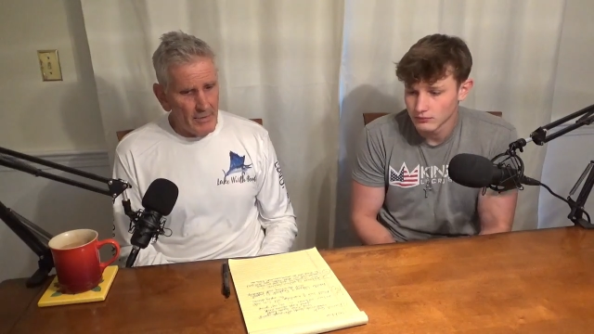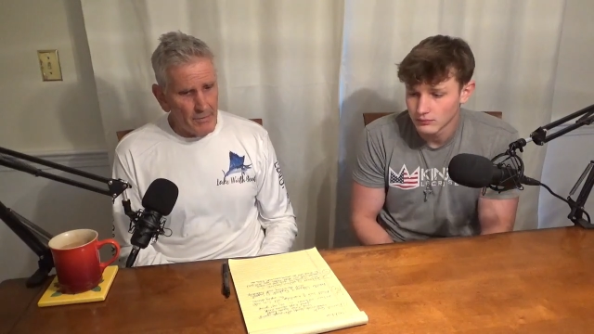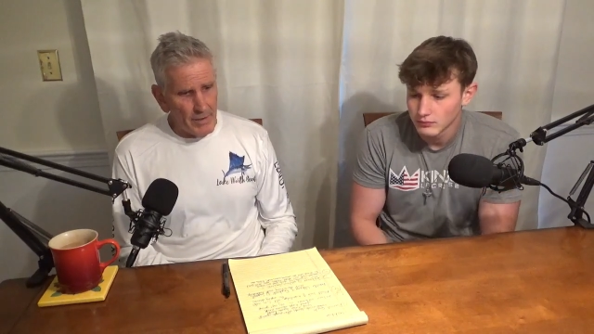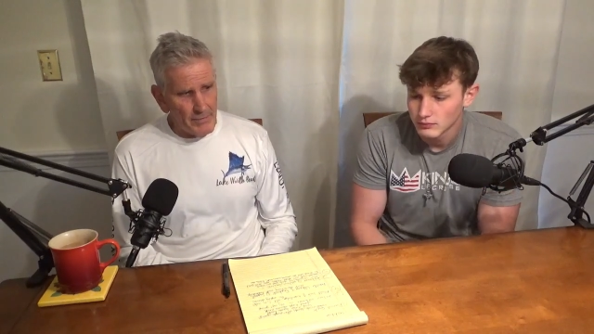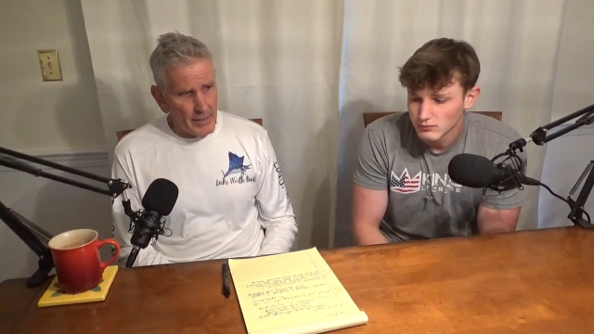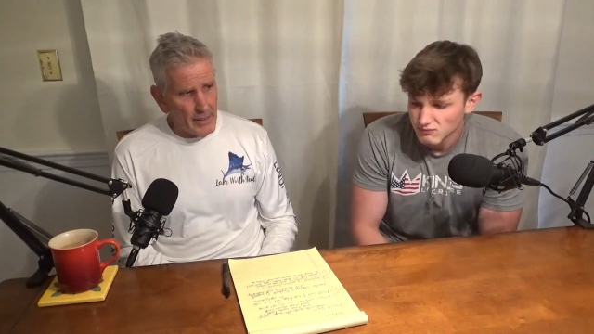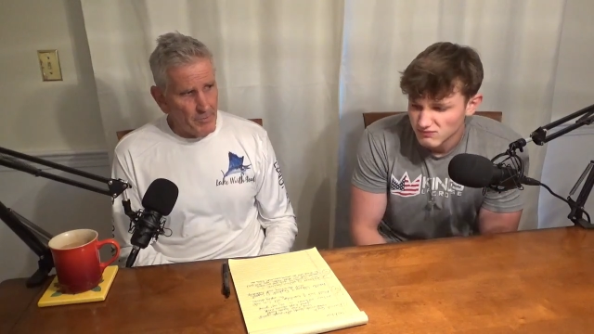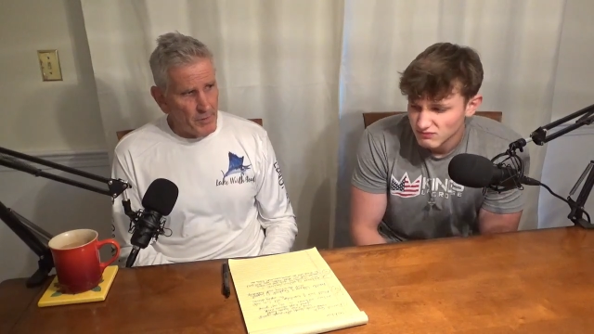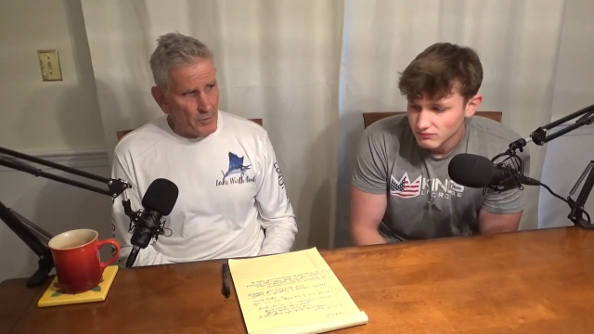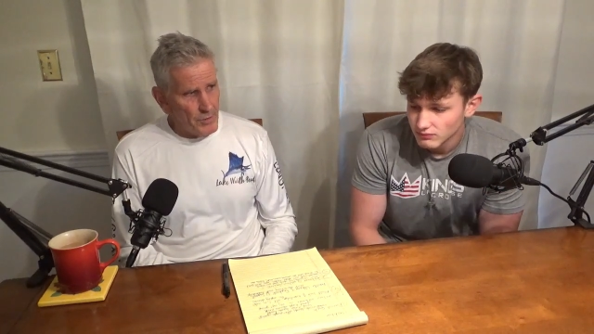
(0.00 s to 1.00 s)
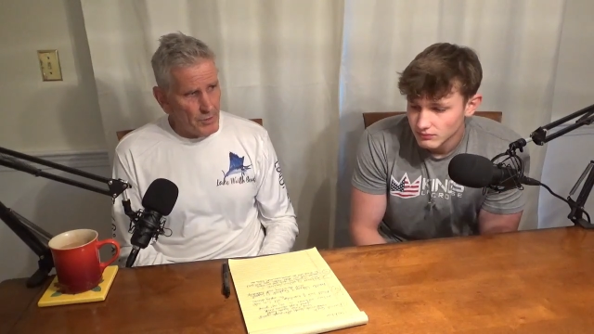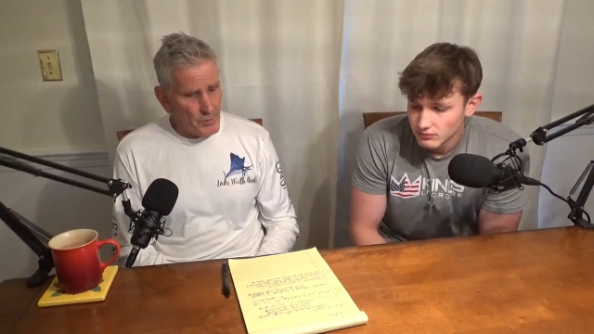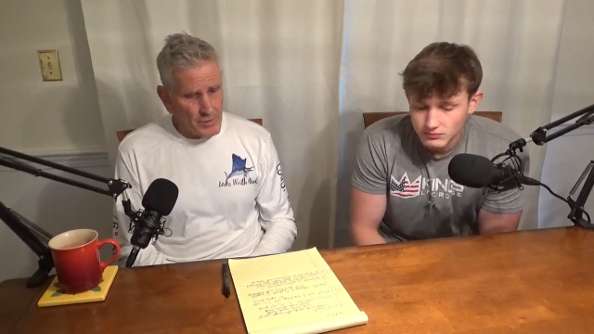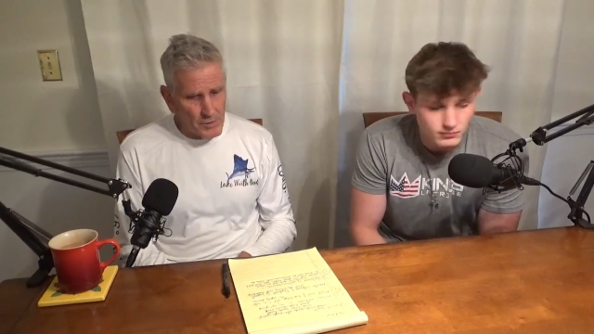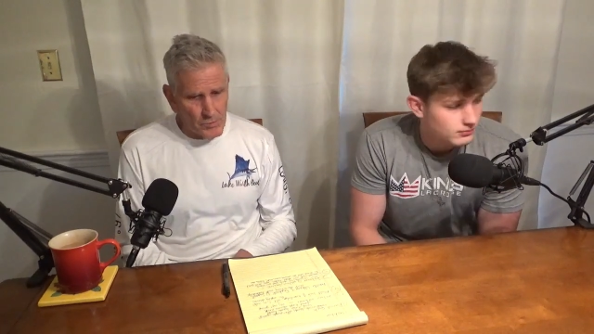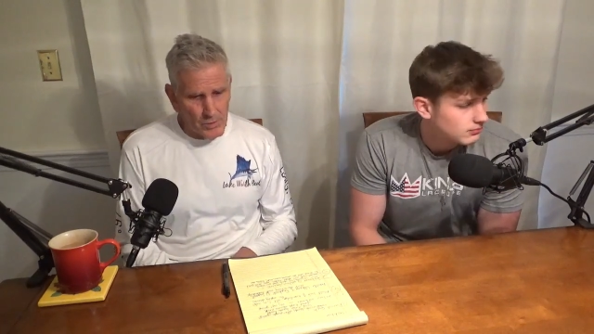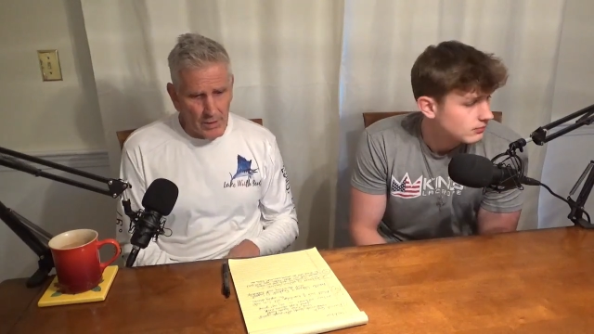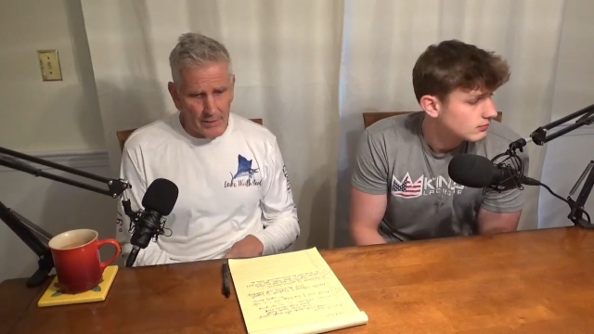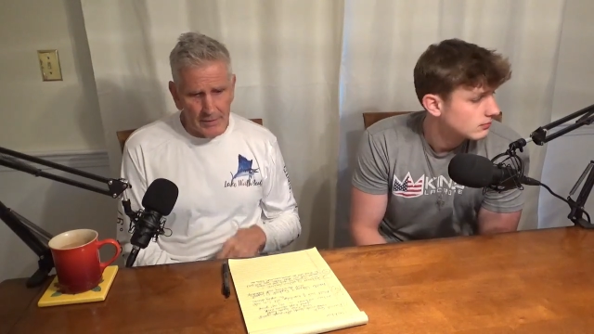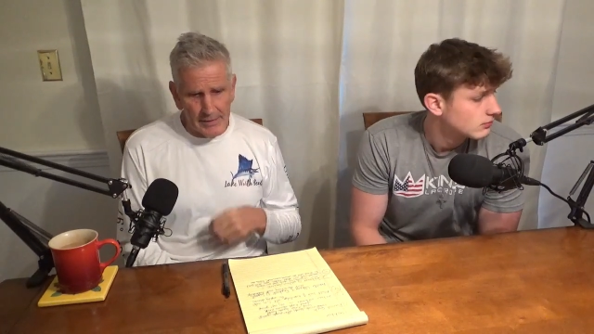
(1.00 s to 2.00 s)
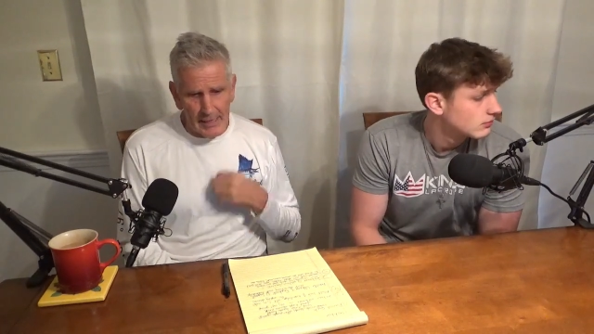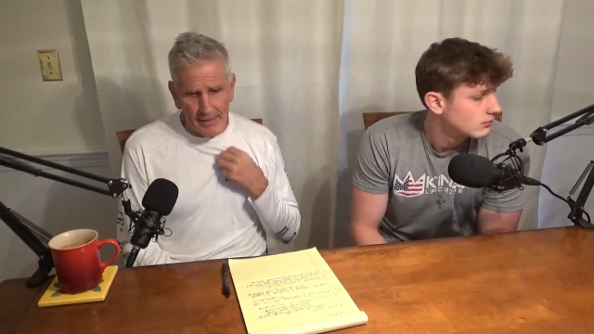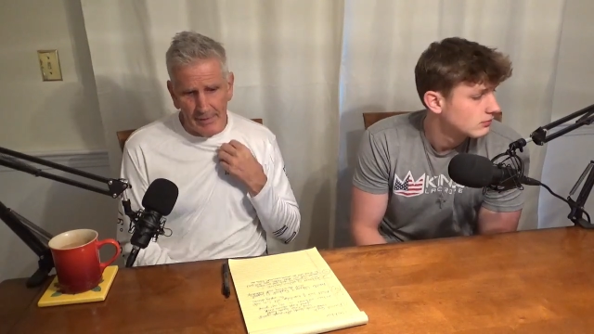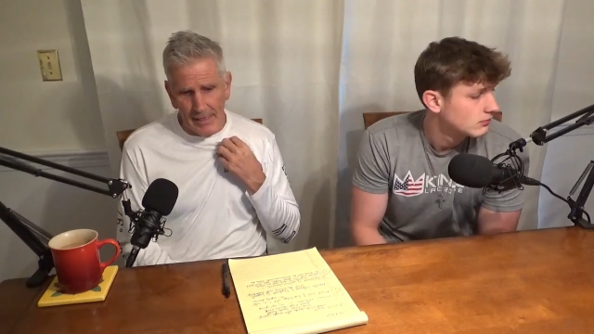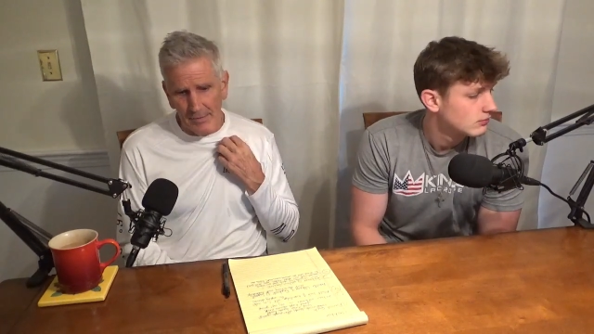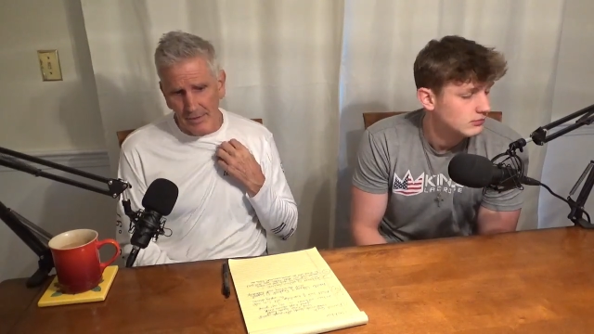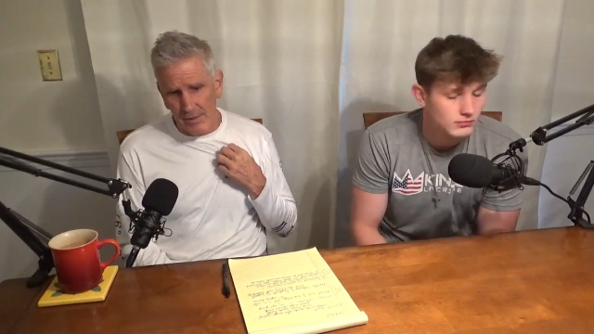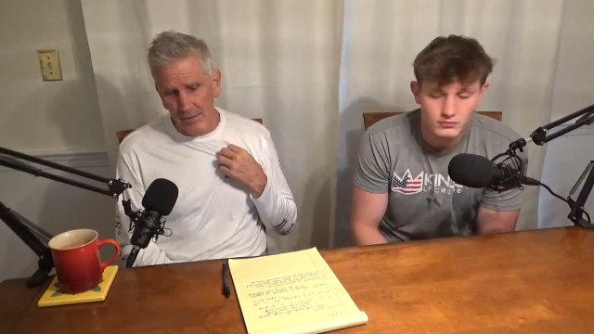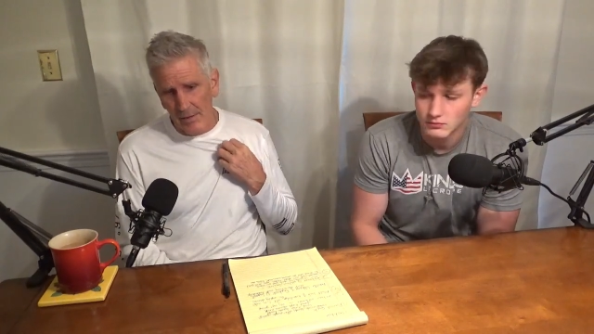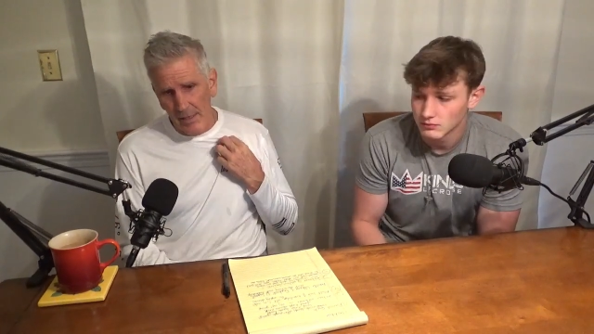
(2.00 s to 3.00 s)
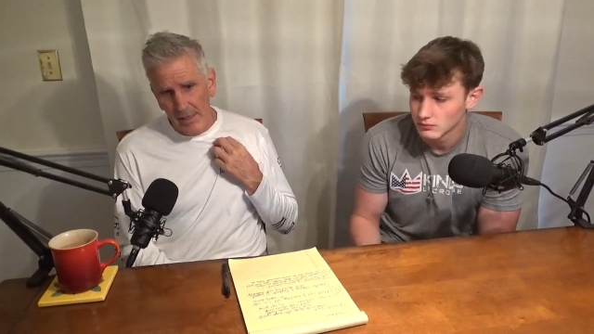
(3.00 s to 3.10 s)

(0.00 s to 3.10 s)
Speaker 1: They're on their computers with school all the time now, so